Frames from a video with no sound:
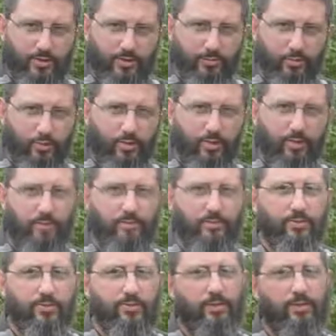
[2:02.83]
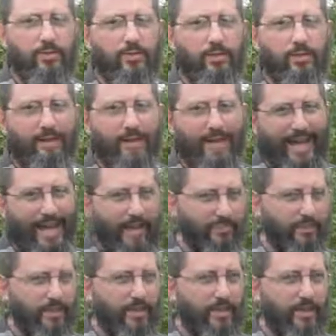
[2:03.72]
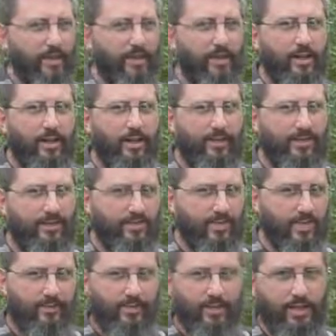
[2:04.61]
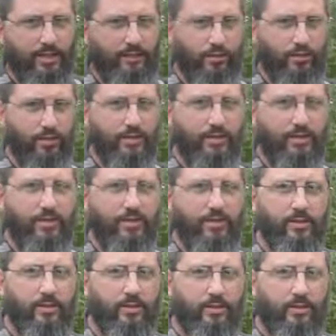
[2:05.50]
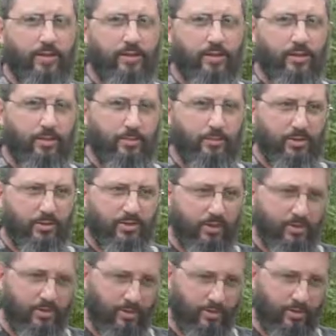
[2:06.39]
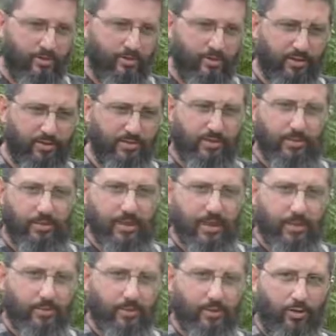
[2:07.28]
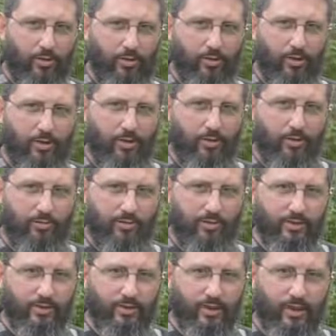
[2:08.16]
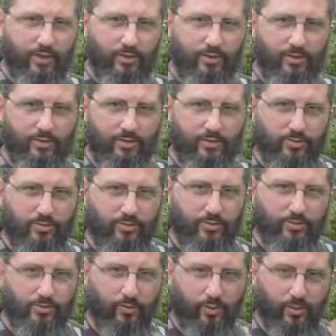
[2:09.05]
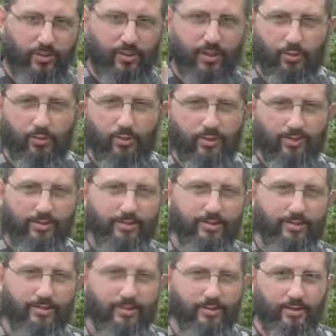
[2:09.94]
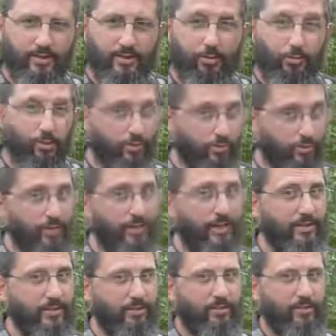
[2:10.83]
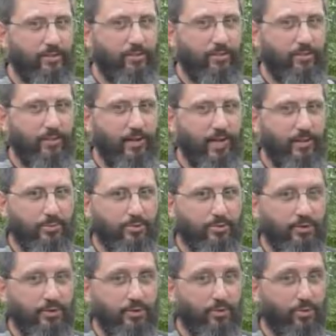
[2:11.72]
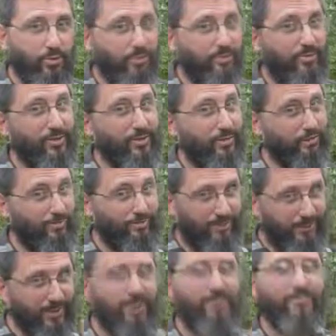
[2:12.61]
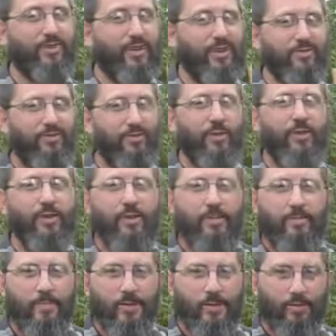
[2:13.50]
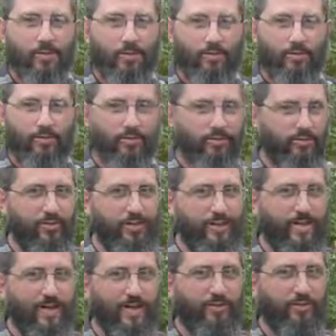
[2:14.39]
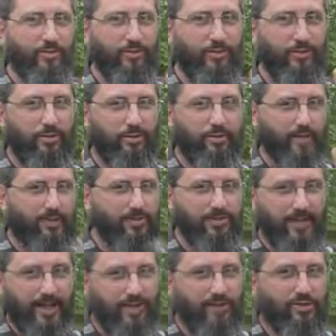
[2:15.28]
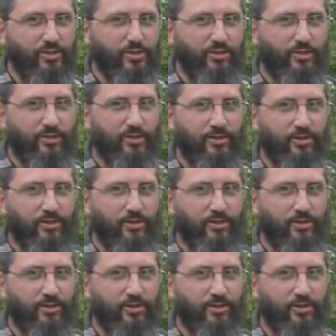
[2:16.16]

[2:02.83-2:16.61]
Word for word: sing more hymns every day, seven days a week. But see, the church building thing came along, and all of a sudden now it's just one day a week, or two days if you go to Bible study, or if you're really faithful, you go to three days with visitation